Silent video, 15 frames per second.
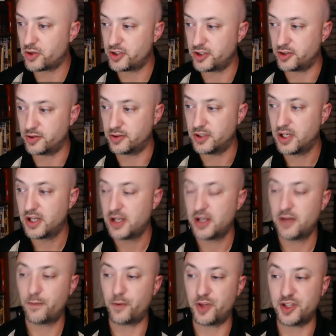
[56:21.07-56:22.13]
you
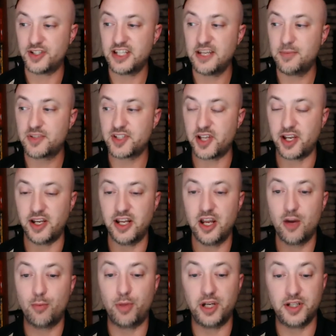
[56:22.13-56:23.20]
for the team site.
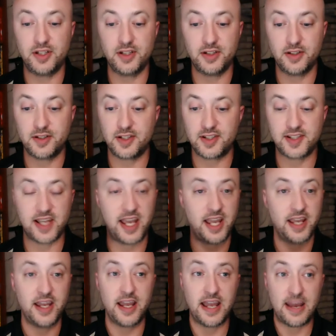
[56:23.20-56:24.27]
But to say,
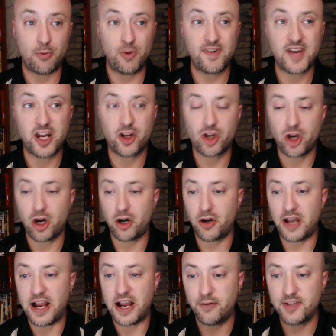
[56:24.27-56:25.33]
we've got a call
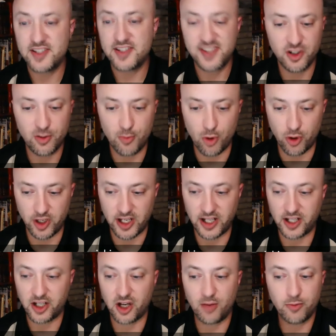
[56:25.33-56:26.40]
every single morning,
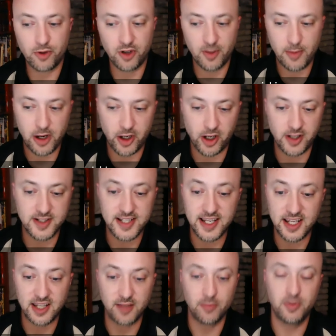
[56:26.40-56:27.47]
come learn about our
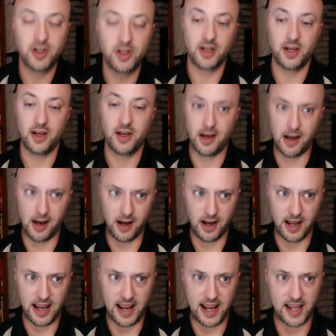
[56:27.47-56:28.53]
team.
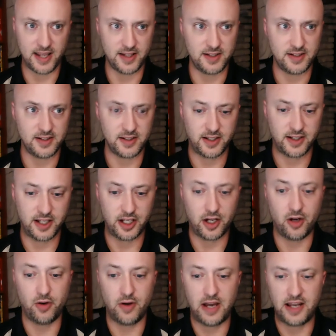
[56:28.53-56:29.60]
And,
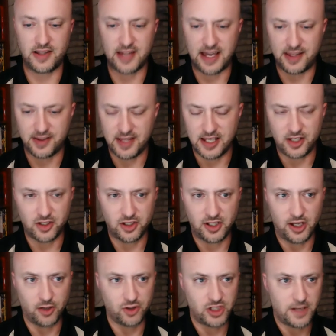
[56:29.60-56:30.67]
I think,
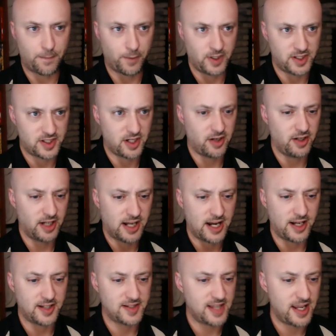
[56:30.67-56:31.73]
Jeffrey's starting to kind
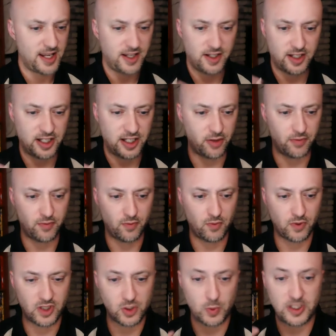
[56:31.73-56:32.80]
of say,
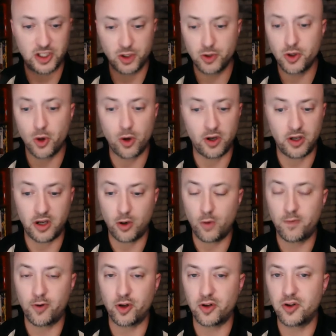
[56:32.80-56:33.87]
because we do go
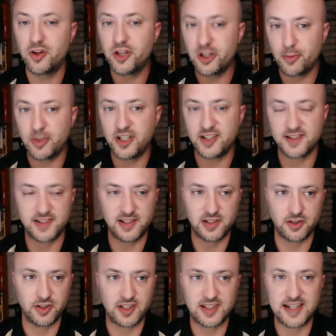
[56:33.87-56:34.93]
over a little bit of
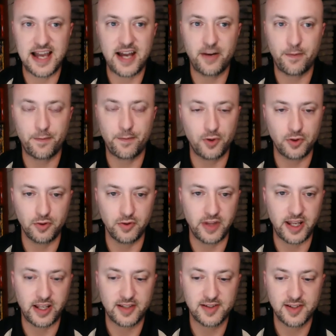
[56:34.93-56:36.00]
Sisel. It's not a full,
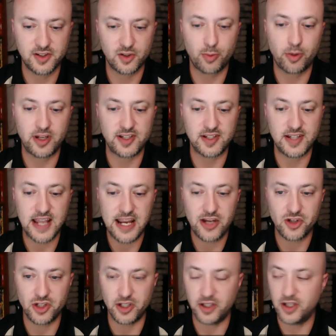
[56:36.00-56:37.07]
Sisel
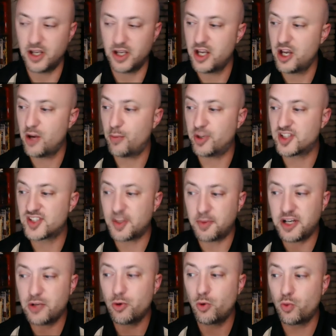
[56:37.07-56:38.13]
presentation. But
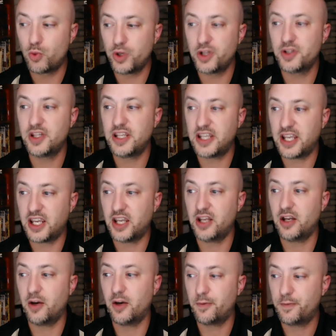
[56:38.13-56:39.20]
somebody will really get
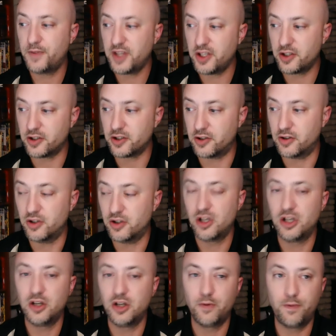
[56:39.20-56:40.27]
a feel
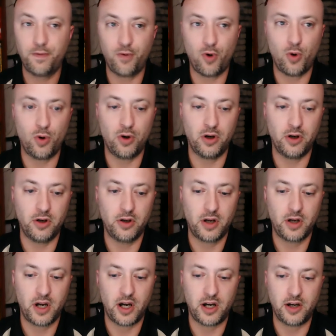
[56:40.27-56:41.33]
for
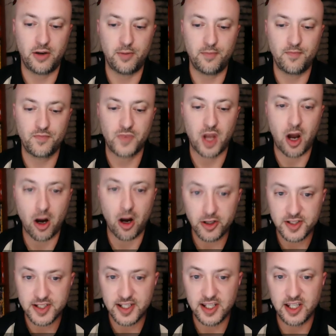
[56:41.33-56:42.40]
our
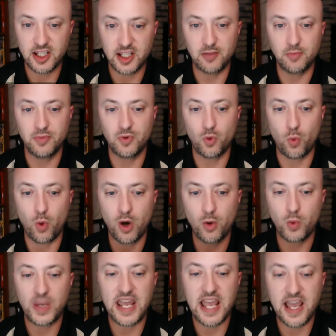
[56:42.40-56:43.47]
team, what
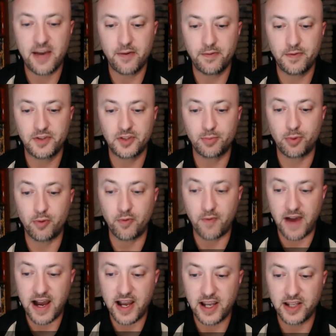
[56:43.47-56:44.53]
we have to
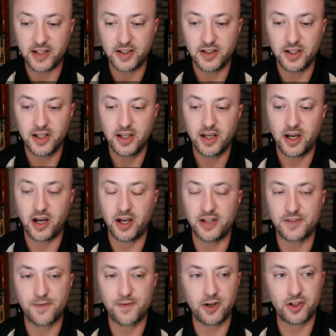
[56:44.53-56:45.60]
provide as
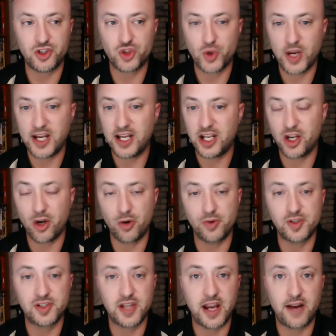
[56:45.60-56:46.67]
far as training
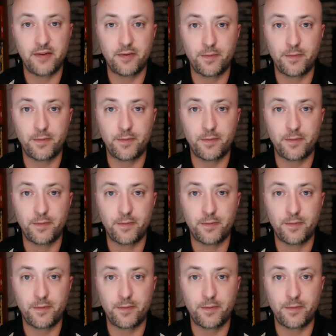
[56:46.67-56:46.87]
goes to